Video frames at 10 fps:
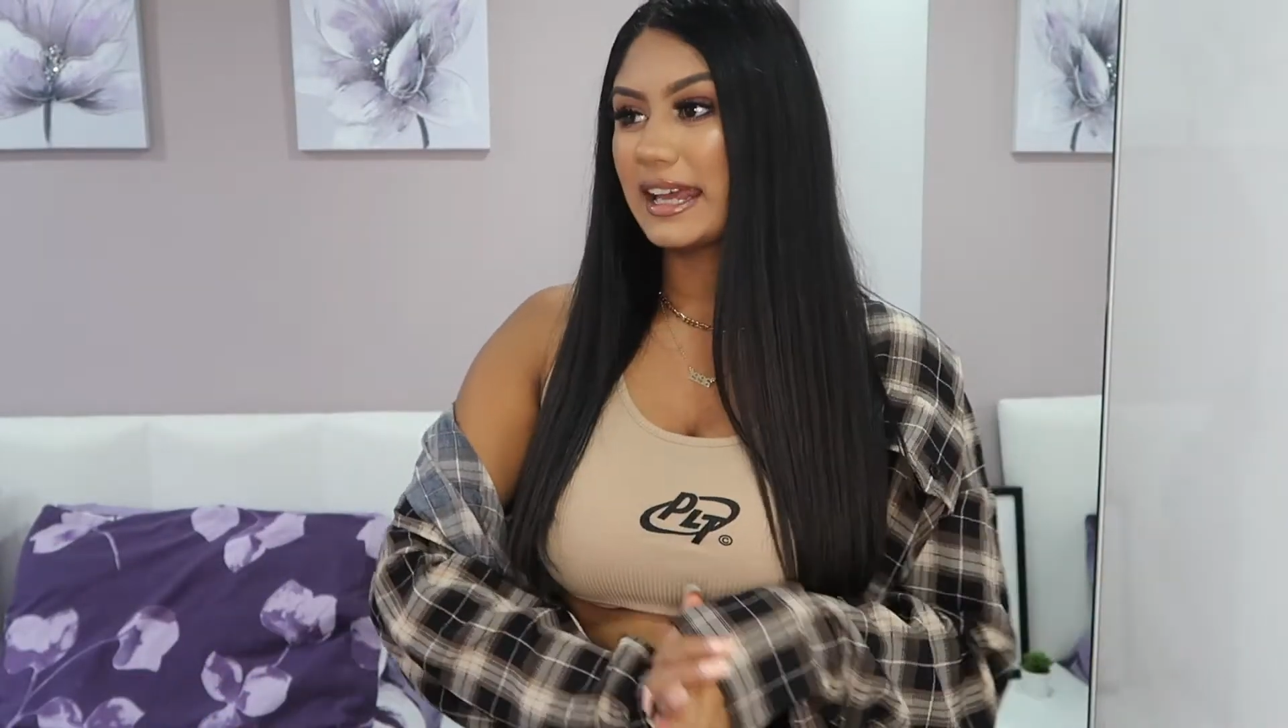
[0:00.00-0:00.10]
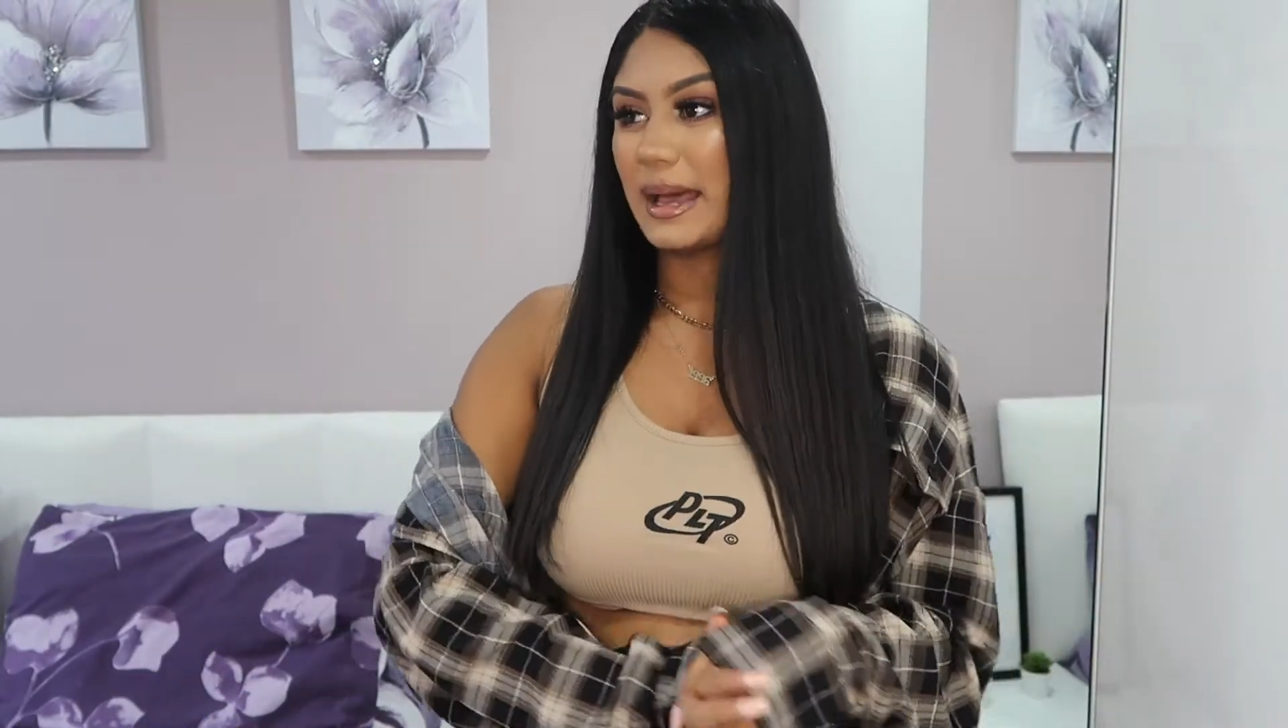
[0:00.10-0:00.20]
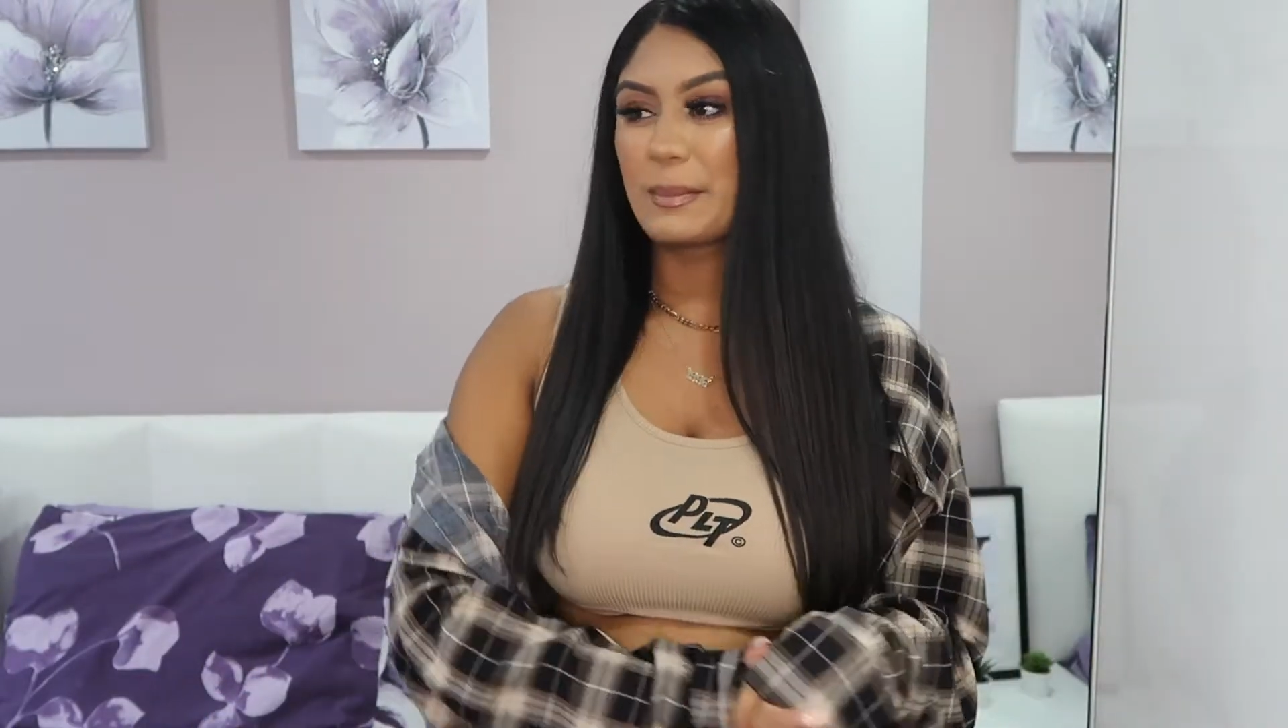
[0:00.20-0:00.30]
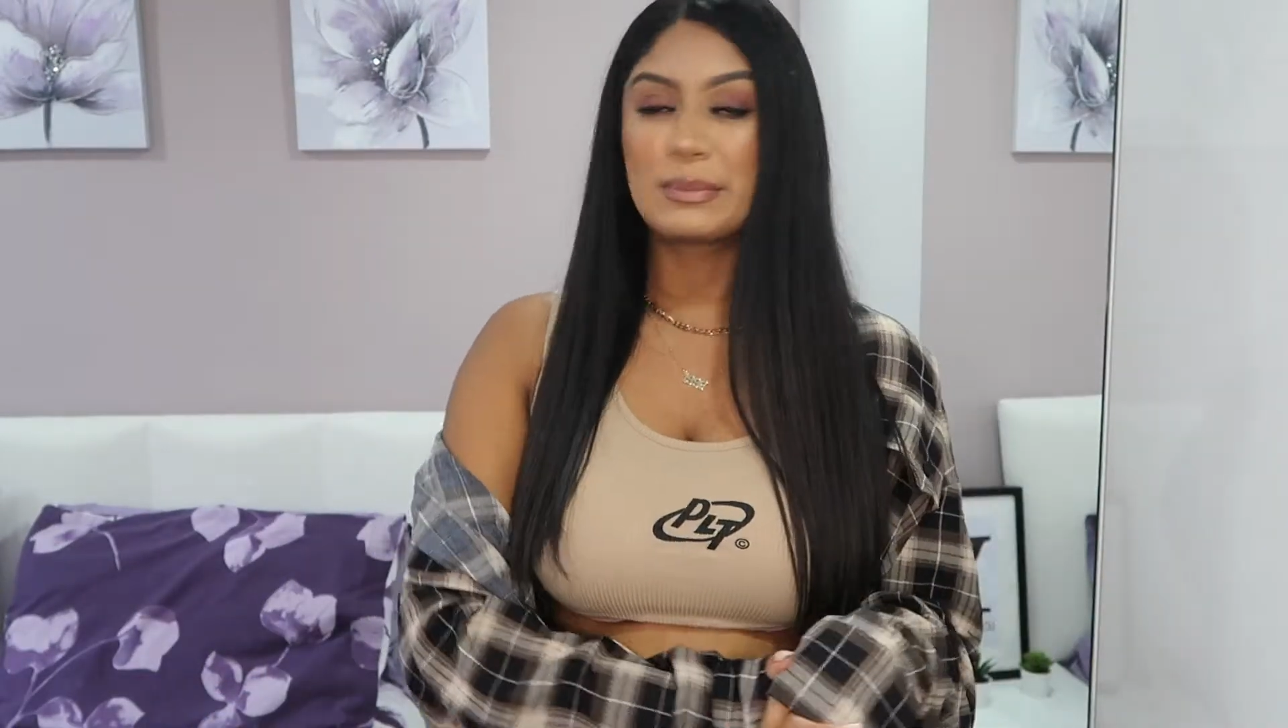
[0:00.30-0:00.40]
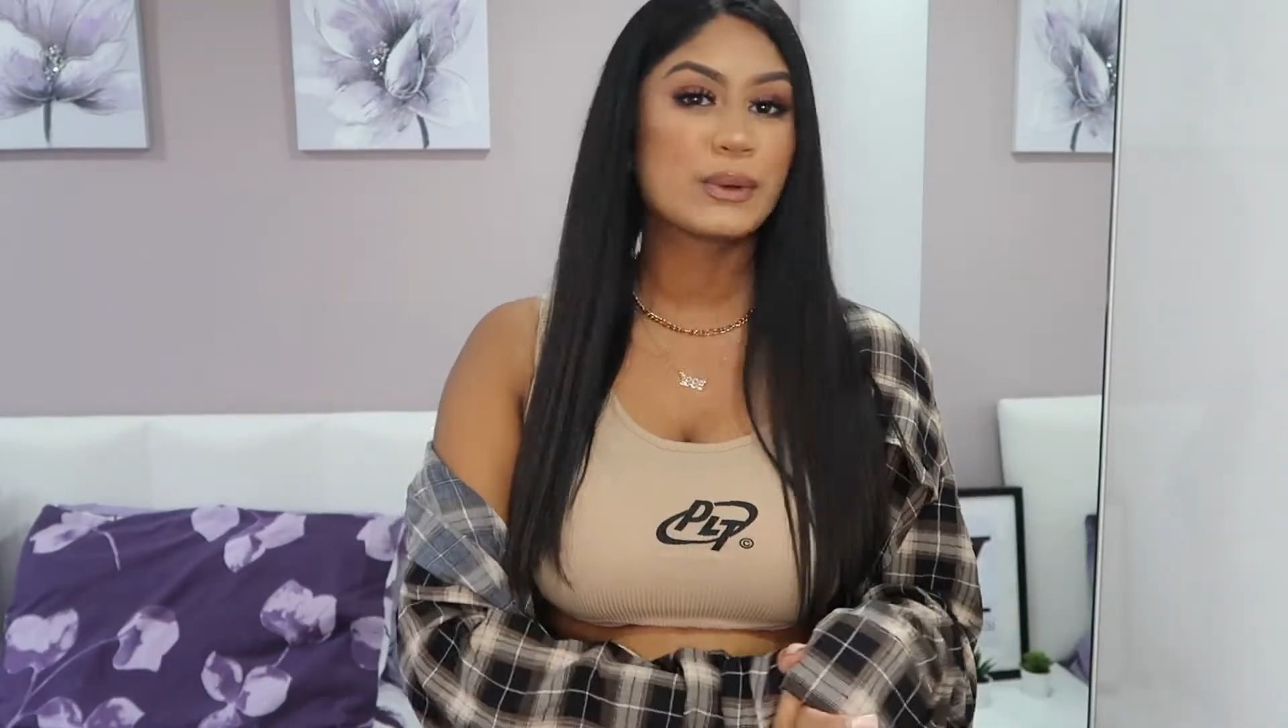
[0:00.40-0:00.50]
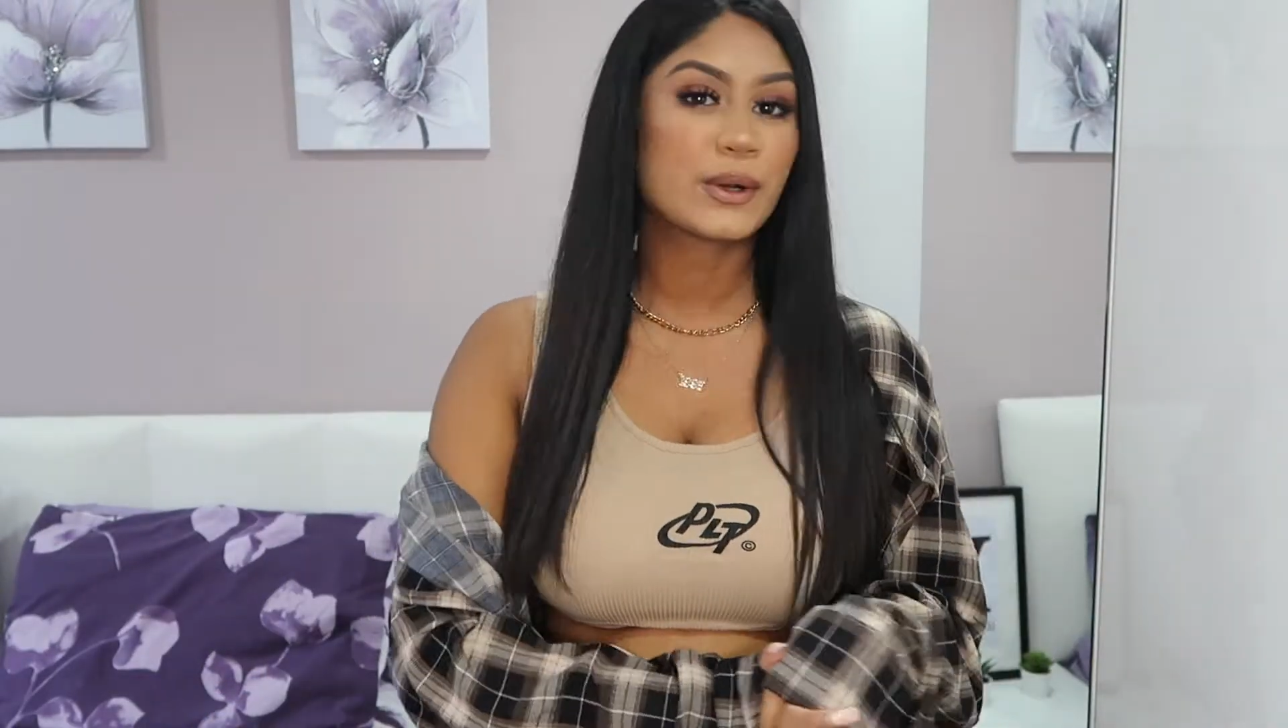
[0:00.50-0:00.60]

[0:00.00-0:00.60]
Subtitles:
and bought